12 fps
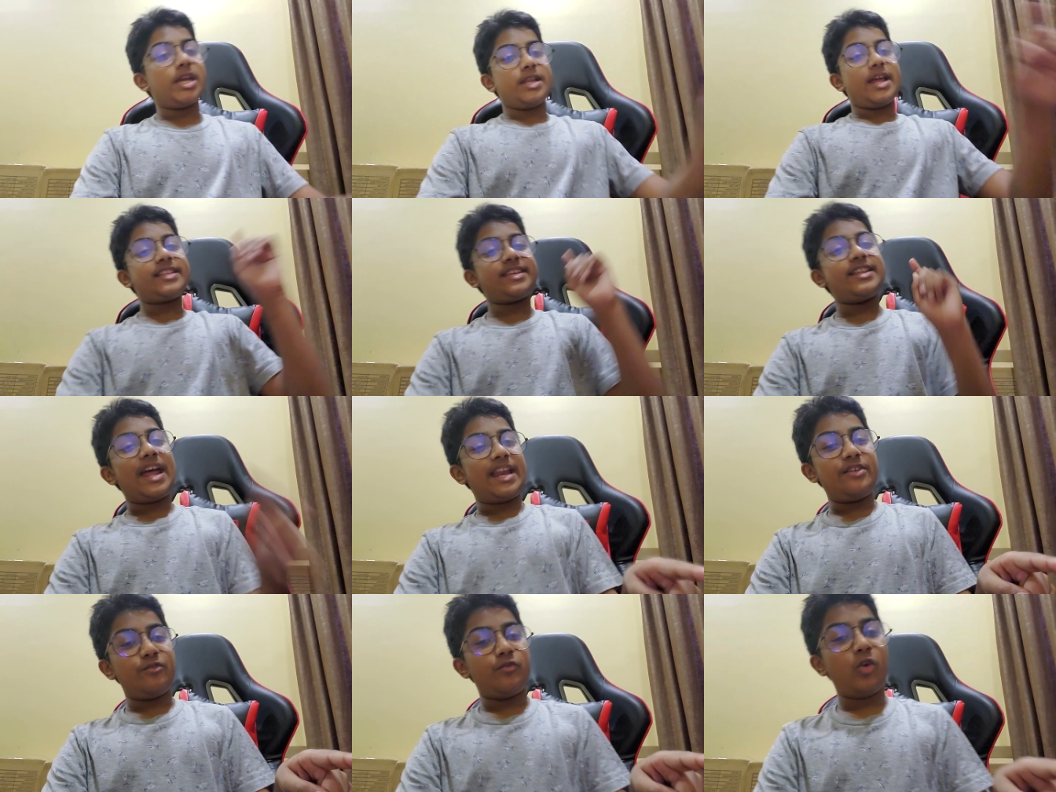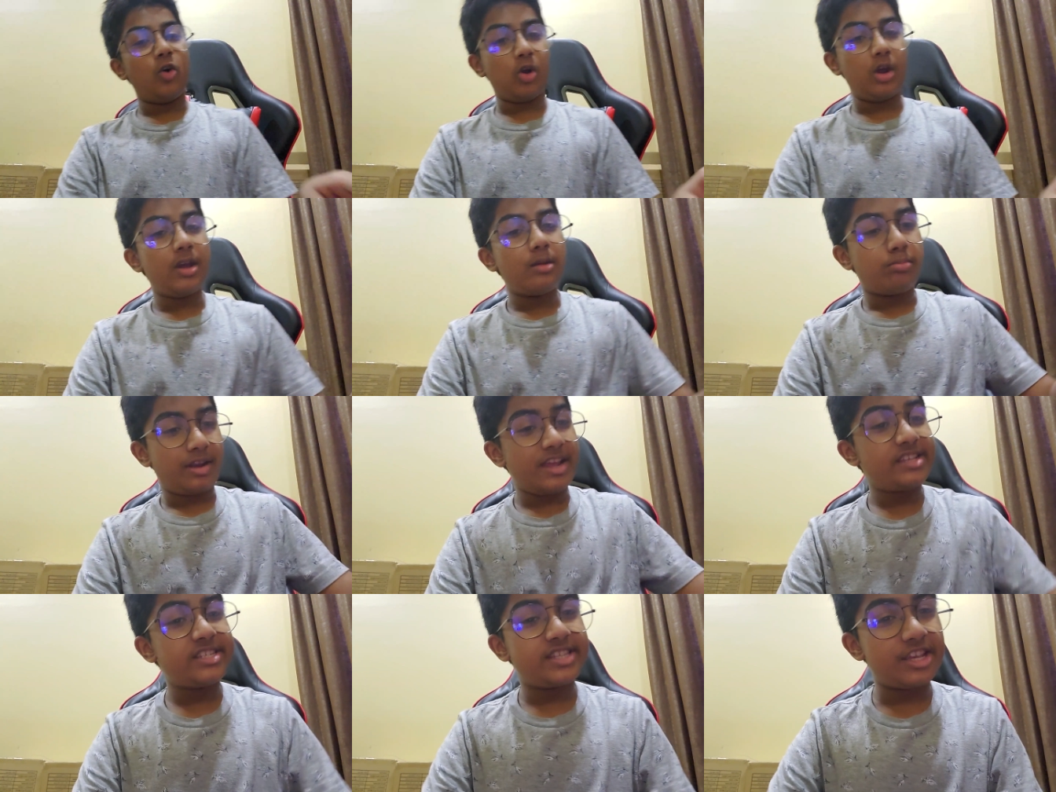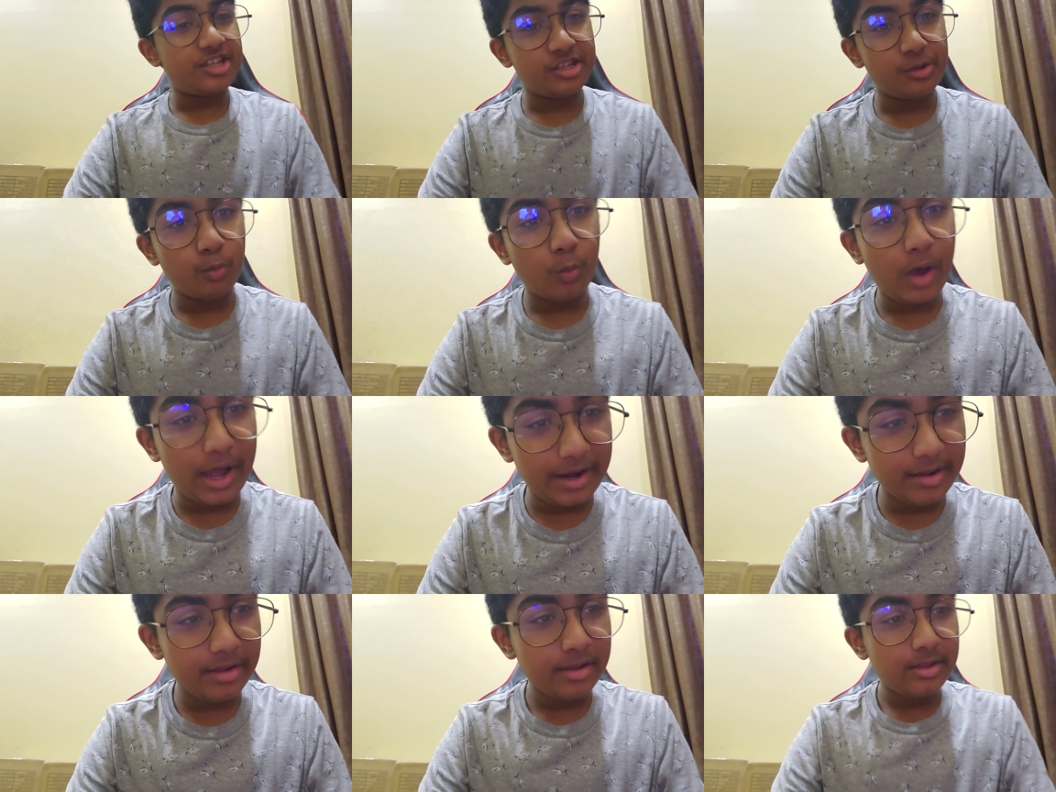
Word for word: In 1994, PlayStation 1.